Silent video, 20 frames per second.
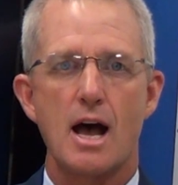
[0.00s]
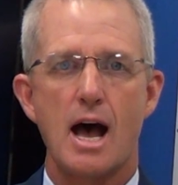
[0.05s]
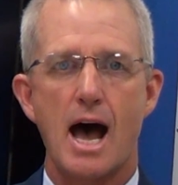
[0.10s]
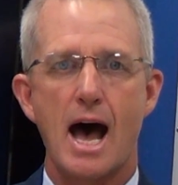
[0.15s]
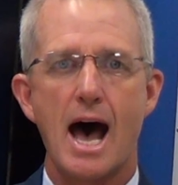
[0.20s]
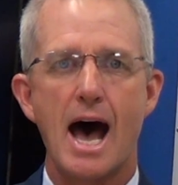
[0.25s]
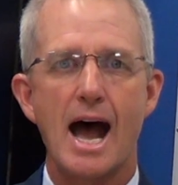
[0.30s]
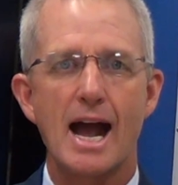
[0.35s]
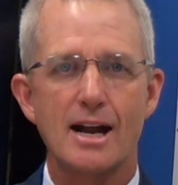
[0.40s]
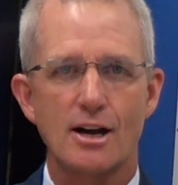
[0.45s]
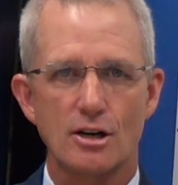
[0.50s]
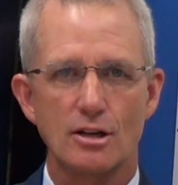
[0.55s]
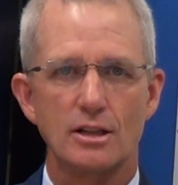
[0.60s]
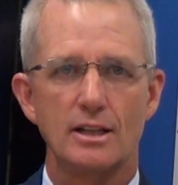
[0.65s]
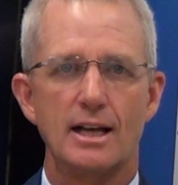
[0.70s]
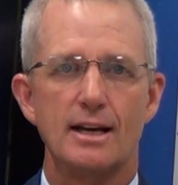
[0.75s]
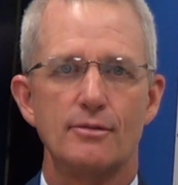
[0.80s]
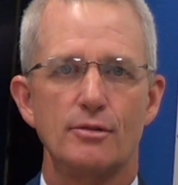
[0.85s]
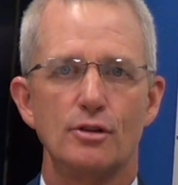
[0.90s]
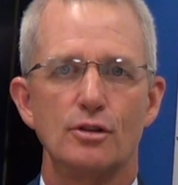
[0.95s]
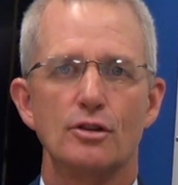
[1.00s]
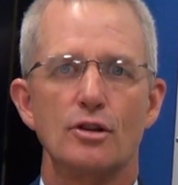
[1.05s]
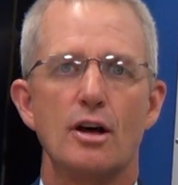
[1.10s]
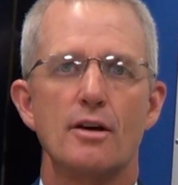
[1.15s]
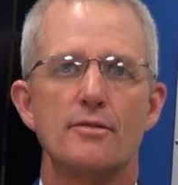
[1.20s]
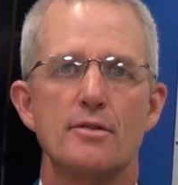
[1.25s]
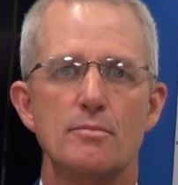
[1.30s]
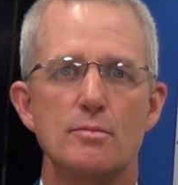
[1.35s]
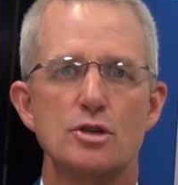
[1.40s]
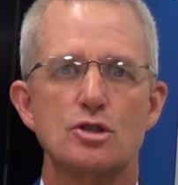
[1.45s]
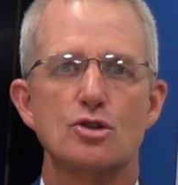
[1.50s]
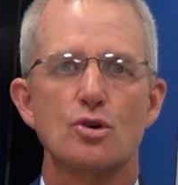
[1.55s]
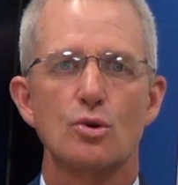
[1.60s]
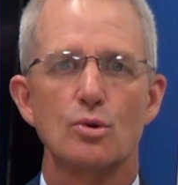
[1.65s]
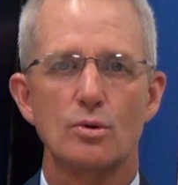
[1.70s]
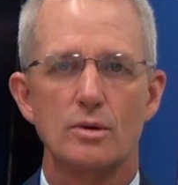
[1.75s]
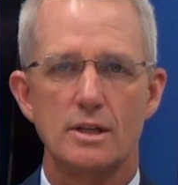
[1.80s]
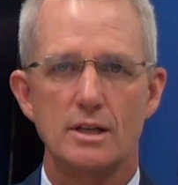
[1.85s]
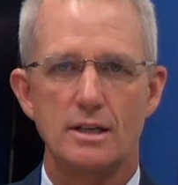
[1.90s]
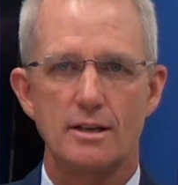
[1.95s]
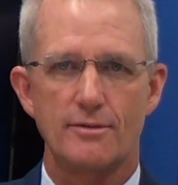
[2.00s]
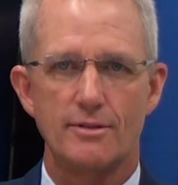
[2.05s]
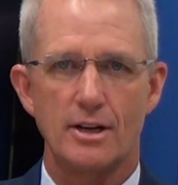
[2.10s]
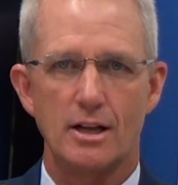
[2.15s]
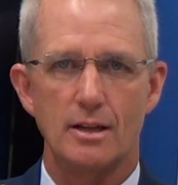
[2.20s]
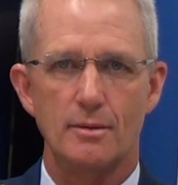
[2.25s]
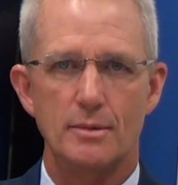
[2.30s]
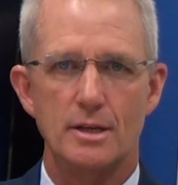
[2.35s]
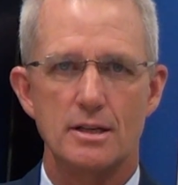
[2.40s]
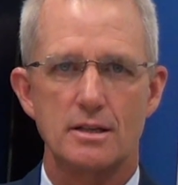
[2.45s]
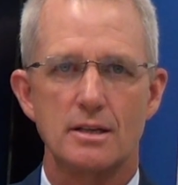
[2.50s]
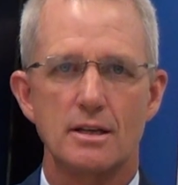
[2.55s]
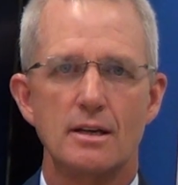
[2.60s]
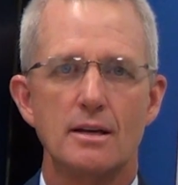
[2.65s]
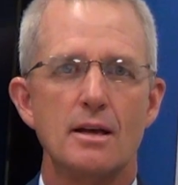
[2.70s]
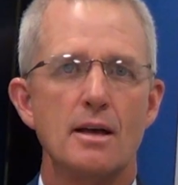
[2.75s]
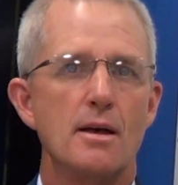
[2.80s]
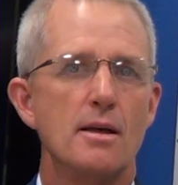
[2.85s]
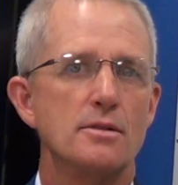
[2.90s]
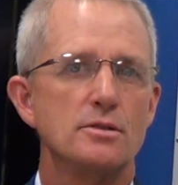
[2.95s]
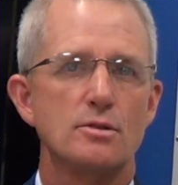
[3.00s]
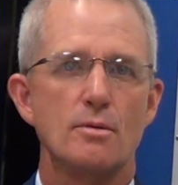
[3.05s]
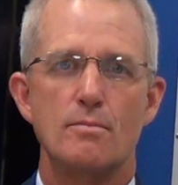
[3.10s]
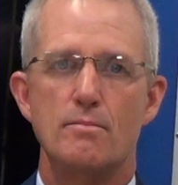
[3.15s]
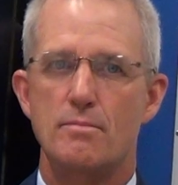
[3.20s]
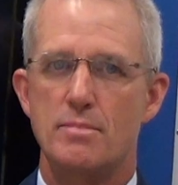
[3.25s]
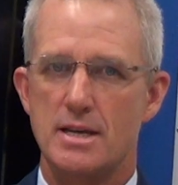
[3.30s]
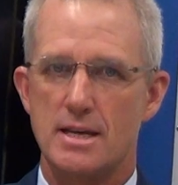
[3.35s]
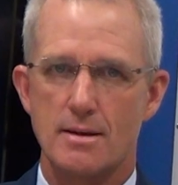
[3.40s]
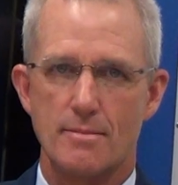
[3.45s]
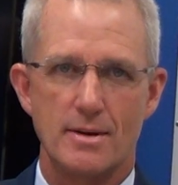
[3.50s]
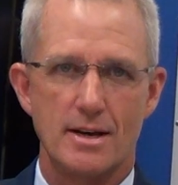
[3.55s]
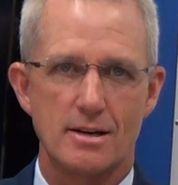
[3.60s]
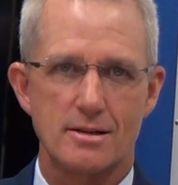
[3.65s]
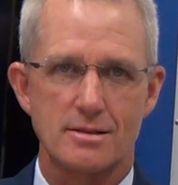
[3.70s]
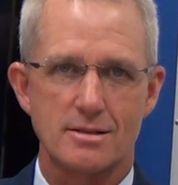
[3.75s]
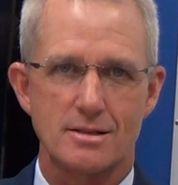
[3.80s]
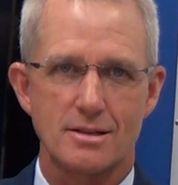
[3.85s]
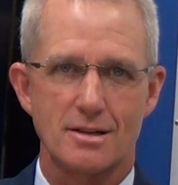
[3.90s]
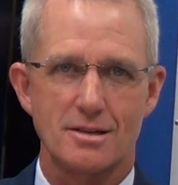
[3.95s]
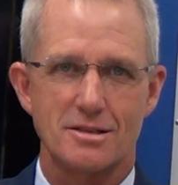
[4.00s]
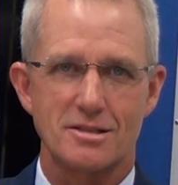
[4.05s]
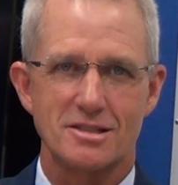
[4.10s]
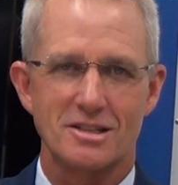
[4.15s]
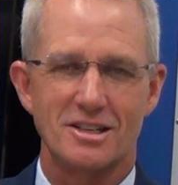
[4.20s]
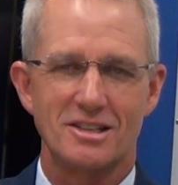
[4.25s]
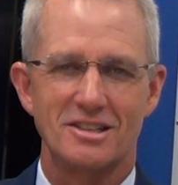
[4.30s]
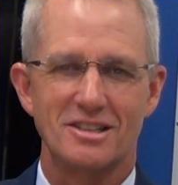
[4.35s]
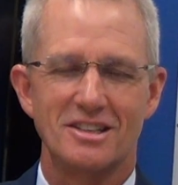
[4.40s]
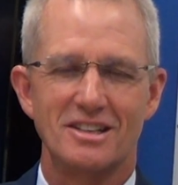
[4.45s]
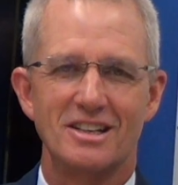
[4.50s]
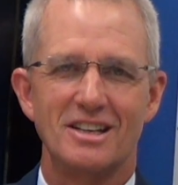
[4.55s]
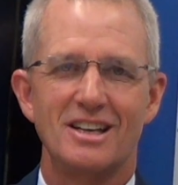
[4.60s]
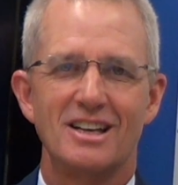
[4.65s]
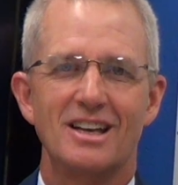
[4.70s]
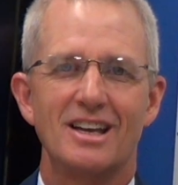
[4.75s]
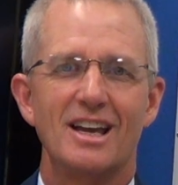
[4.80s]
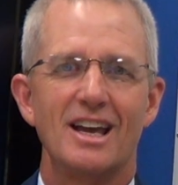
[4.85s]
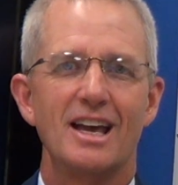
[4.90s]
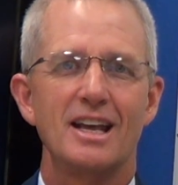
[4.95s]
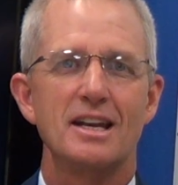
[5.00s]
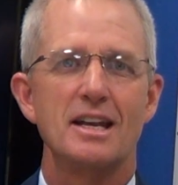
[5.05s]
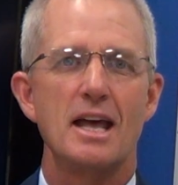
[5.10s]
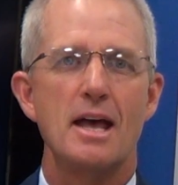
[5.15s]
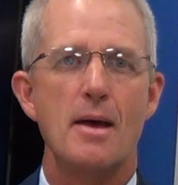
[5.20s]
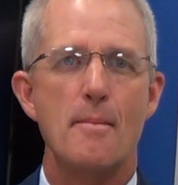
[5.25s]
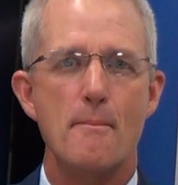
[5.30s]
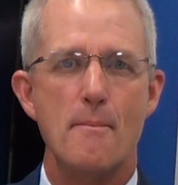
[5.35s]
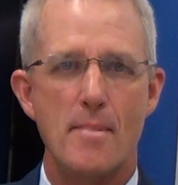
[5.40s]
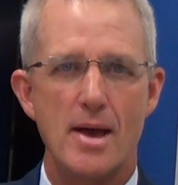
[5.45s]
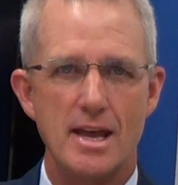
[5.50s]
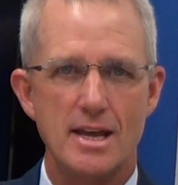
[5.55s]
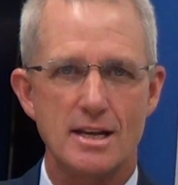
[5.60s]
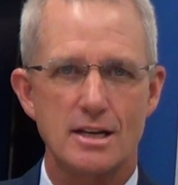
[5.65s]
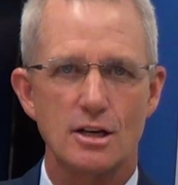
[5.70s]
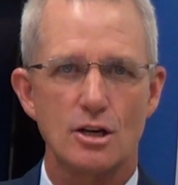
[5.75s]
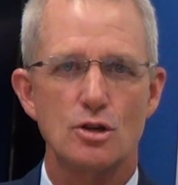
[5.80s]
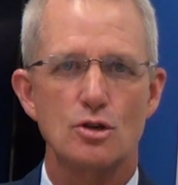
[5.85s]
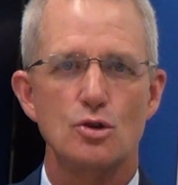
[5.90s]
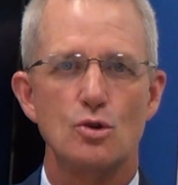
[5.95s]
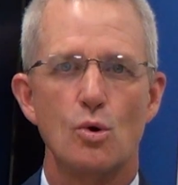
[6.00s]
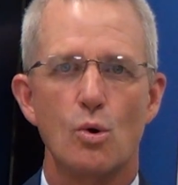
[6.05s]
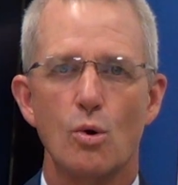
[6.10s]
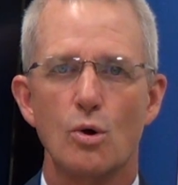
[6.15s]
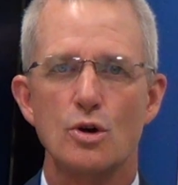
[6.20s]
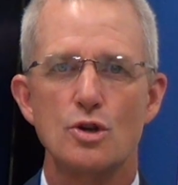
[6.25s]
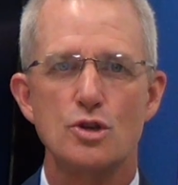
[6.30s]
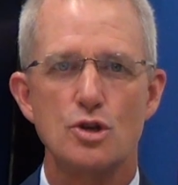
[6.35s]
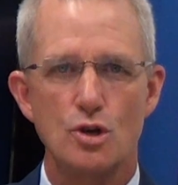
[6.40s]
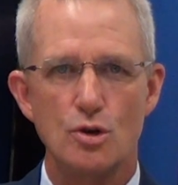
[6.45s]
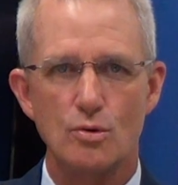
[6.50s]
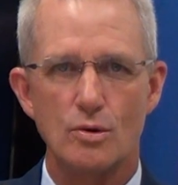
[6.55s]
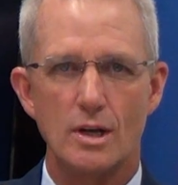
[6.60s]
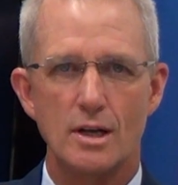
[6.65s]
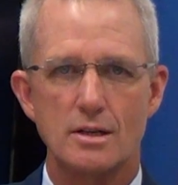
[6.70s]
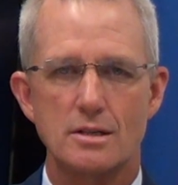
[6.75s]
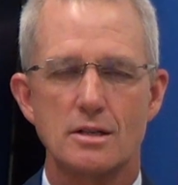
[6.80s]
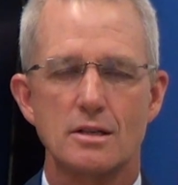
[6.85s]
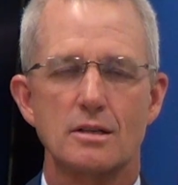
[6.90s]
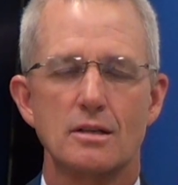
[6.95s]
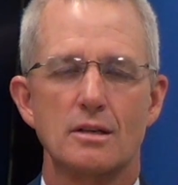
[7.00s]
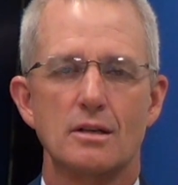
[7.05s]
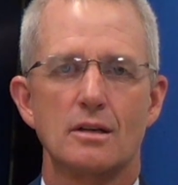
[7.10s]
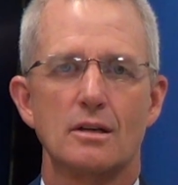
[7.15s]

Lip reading: higher level of the maturity development to be a better citizen and make your unit,